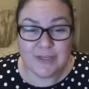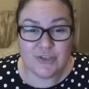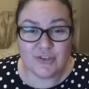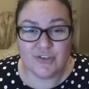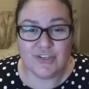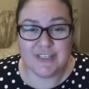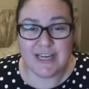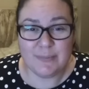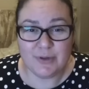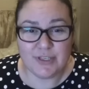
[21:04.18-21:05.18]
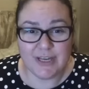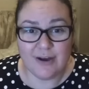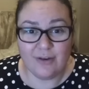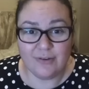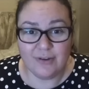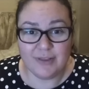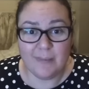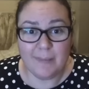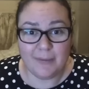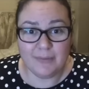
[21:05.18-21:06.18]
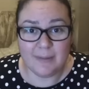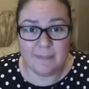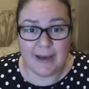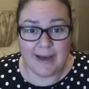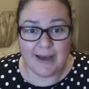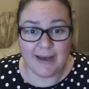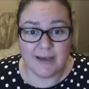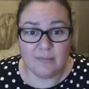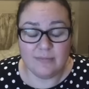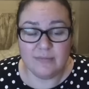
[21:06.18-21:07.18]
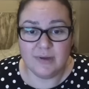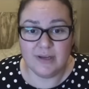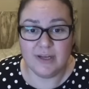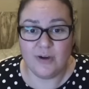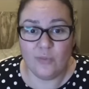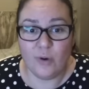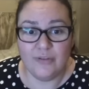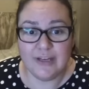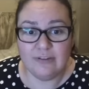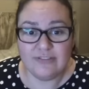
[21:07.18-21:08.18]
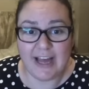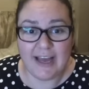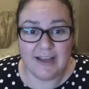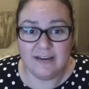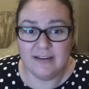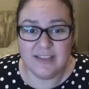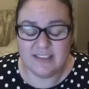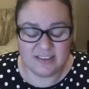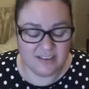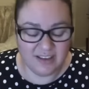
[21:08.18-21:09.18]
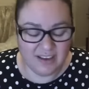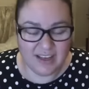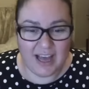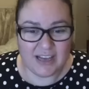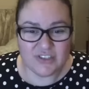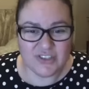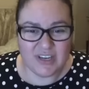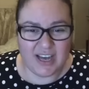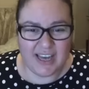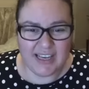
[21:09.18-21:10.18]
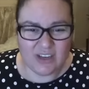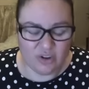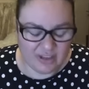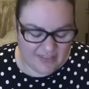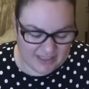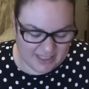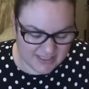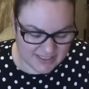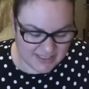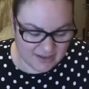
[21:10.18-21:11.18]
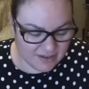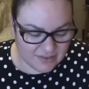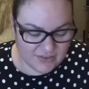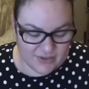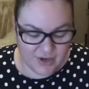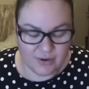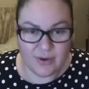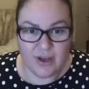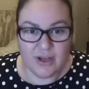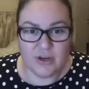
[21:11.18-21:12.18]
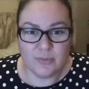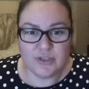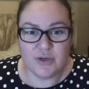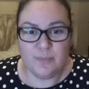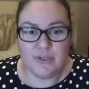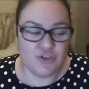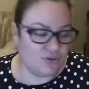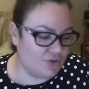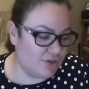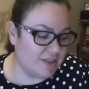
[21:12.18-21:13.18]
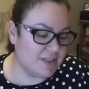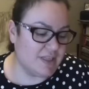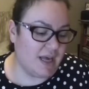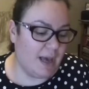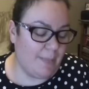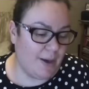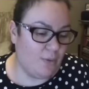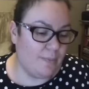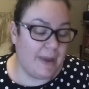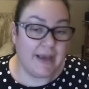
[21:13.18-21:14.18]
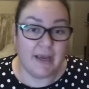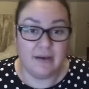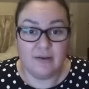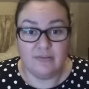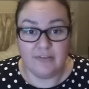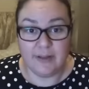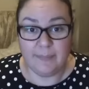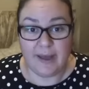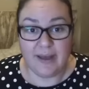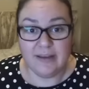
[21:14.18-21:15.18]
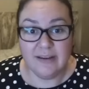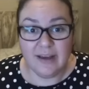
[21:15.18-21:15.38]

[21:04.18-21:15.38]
judges anybody on the amount they buy and, you know, what they love getting. And it's, I hate all of that nastiness, you know. No one should be judged. It's about making you feel better,